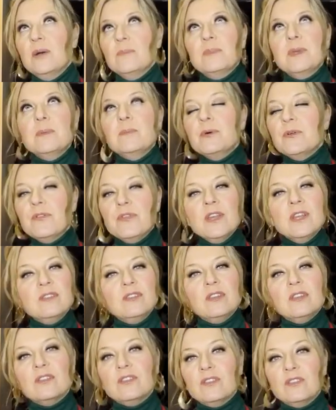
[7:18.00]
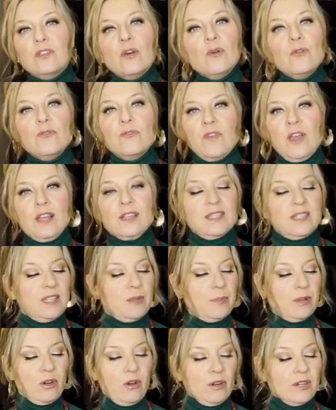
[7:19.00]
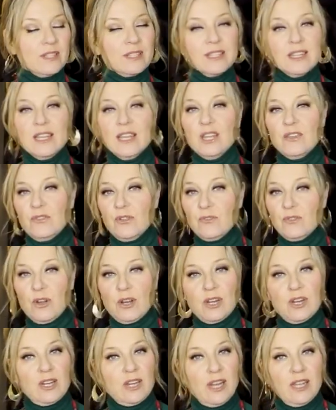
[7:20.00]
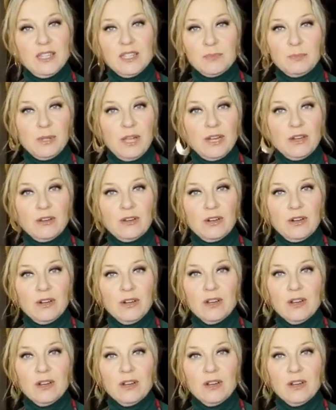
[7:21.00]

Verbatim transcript: People think it's so fancy, but honestly, if you've got a nice blender,